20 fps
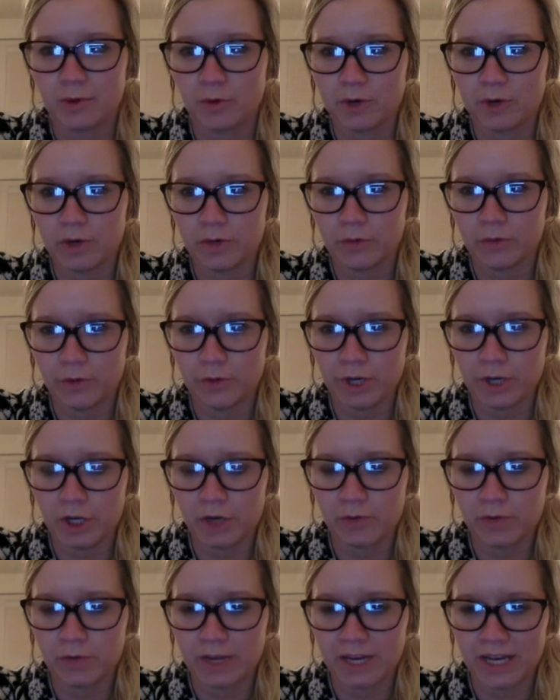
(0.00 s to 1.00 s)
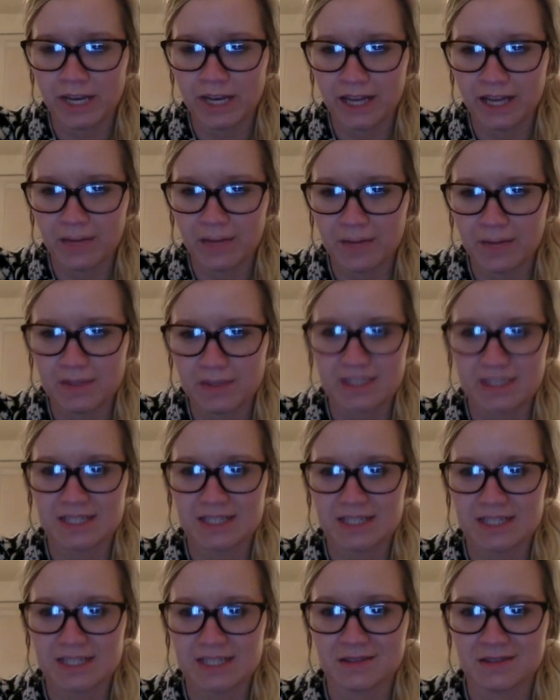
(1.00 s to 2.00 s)
but when you've been in the
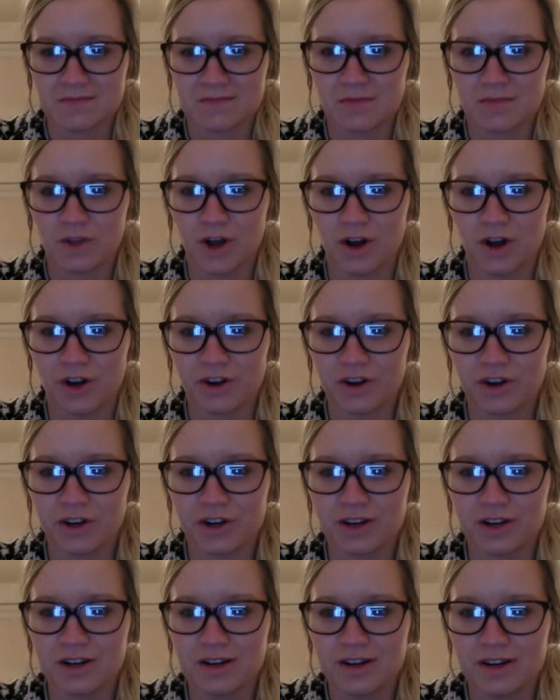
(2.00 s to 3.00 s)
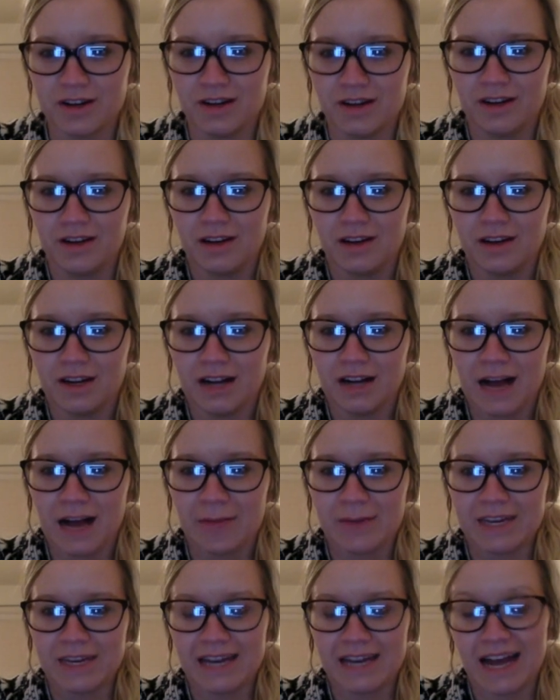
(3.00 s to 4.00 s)
business longer,
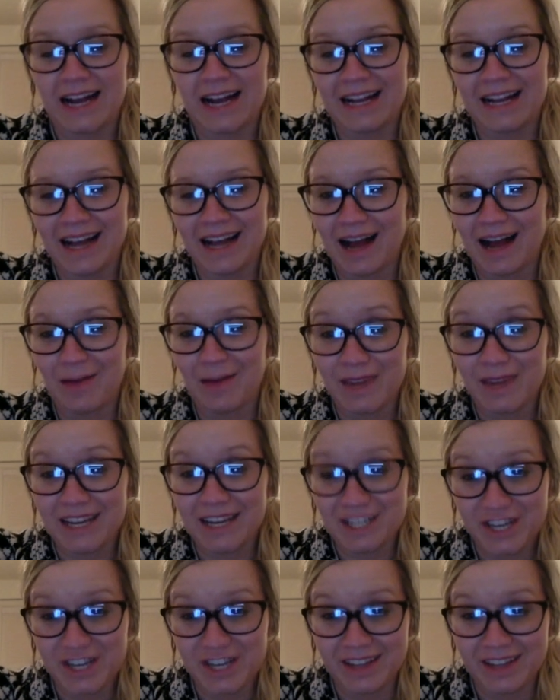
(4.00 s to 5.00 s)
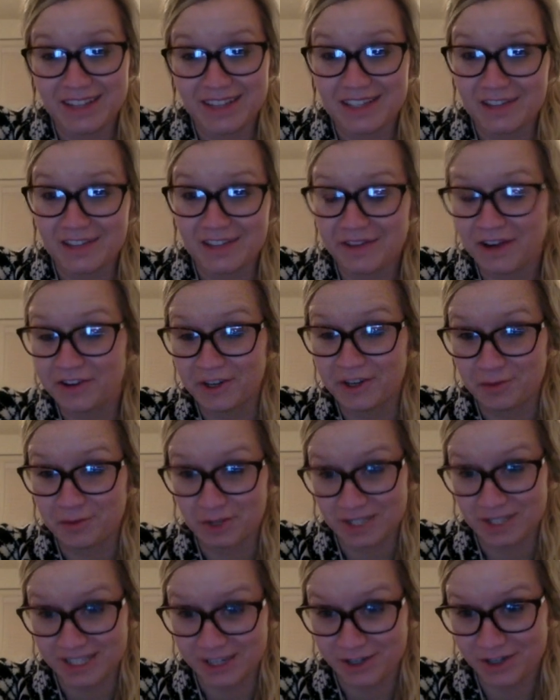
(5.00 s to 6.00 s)
I mean, I'm like jealous of founding
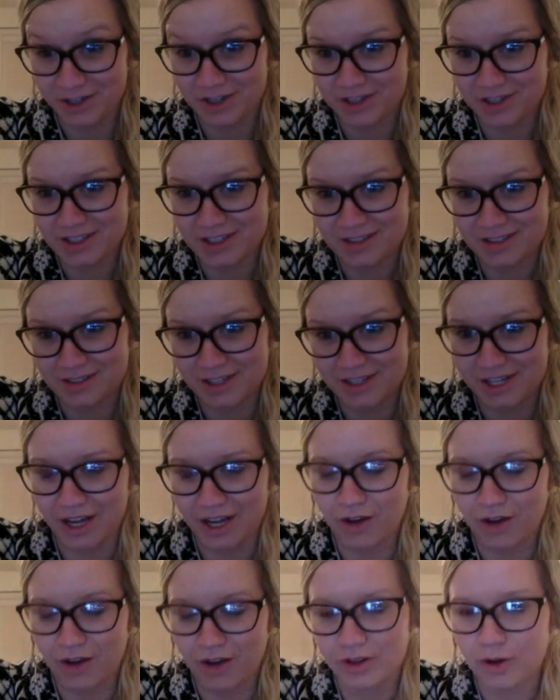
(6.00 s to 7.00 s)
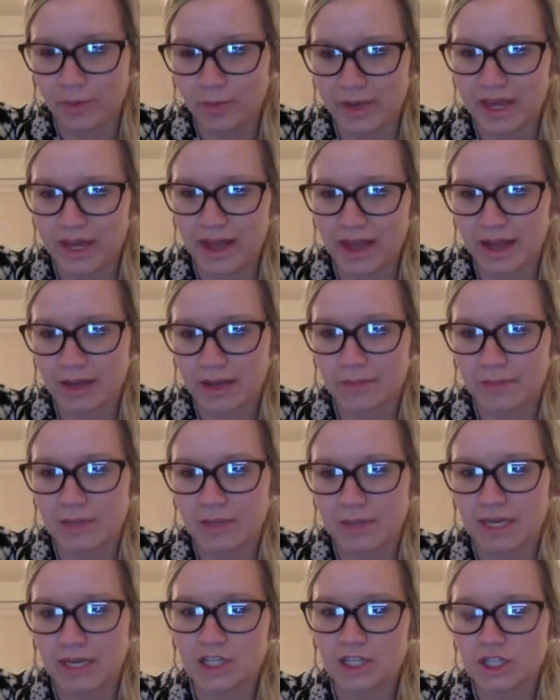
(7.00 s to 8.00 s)
presenters, a little bit. Like, I
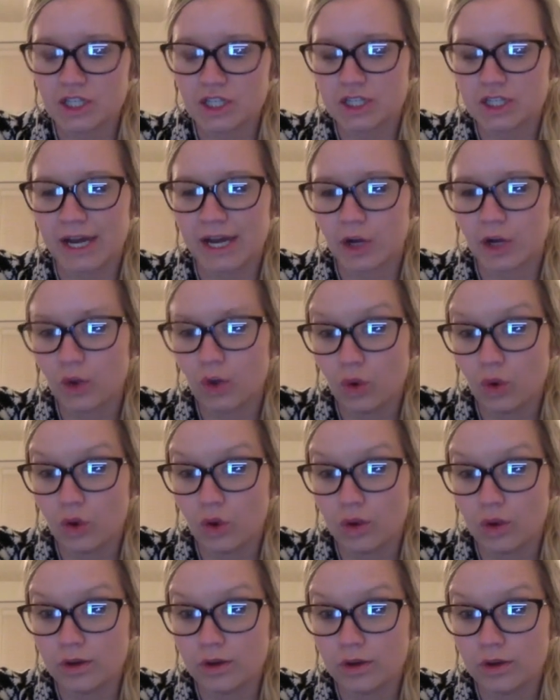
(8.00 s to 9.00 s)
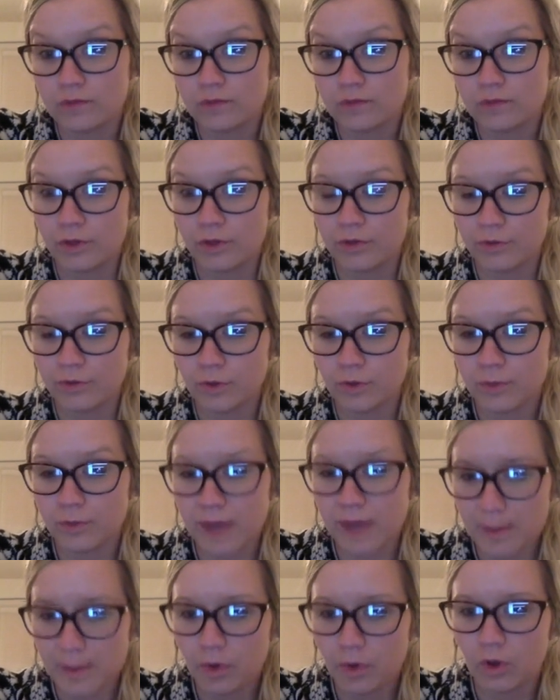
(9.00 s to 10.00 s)
mean, it's just kind of cool for
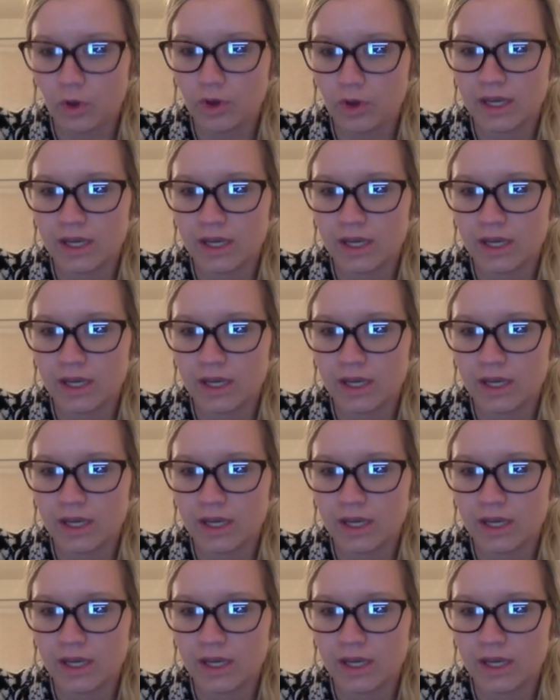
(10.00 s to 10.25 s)
people.